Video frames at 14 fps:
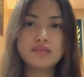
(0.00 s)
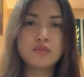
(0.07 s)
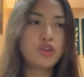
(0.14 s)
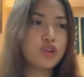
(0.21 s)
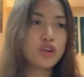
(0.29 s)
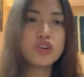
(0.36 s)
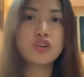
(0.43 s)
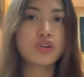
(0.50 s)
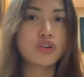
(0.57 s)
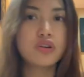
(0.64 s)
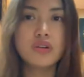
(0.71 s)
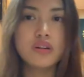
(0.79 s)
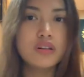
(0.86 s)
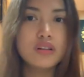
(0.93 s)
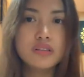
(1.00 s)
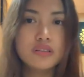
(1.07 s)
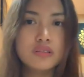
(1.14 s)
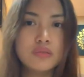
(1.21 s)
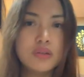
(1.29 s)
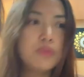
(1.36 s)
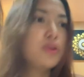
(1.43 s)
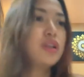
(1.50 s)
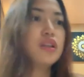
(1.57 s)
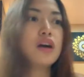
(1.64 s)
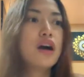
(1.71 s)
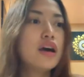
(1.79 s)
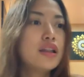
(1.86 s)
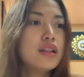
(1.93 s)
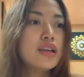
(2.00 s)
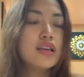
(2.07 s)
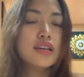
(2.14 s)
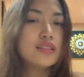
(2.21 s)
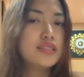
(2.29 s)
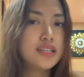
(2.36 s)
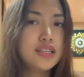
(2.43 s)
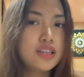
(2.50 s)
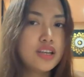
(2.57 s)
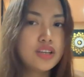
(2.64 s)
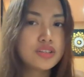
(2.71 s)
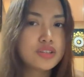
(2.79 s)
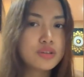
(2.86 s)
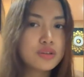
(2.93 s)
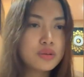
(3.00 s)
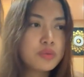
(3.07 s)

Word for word: We're not a girl. We, we're not a teenager.